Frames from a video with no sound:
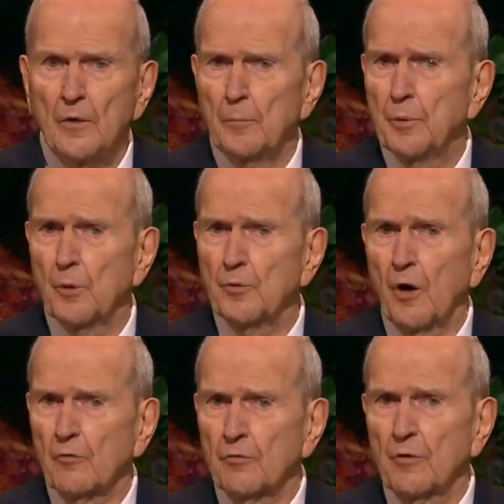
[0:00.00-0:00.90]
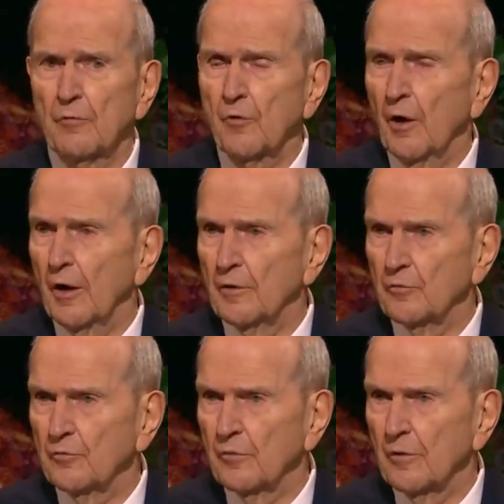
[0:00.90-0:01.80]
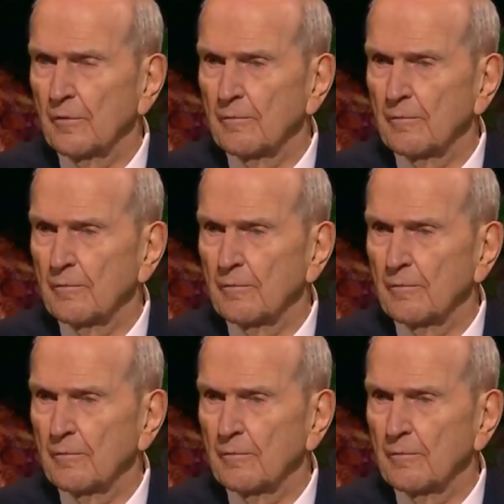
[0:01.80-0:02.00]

the pure doctrine of Christ,